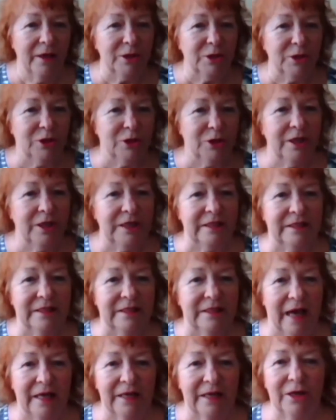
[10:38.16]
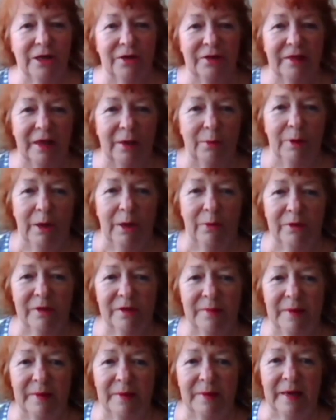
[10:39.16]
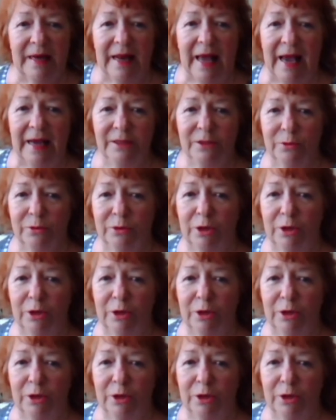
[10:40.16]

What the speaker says: journey started, I think, when I was about 8